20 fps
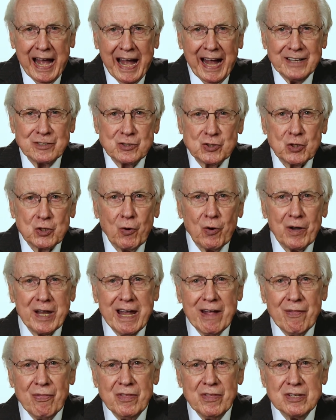And so
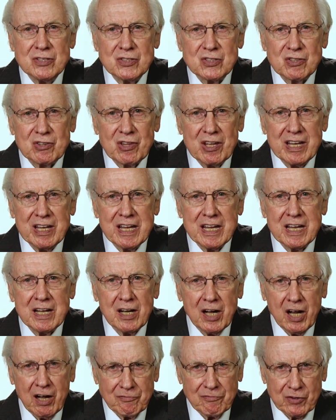in this thing
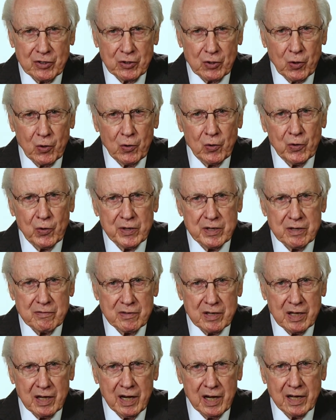of the glory
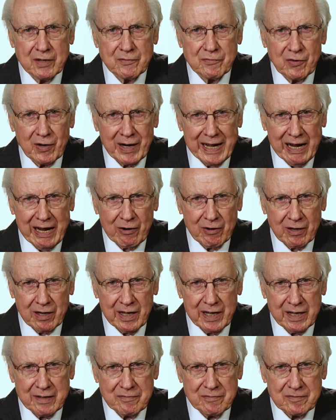of God for our
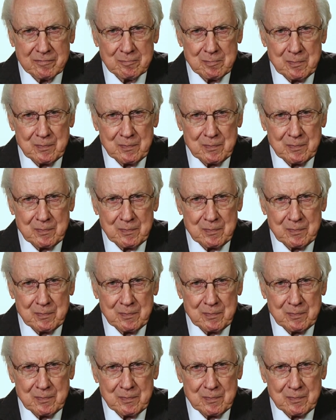life,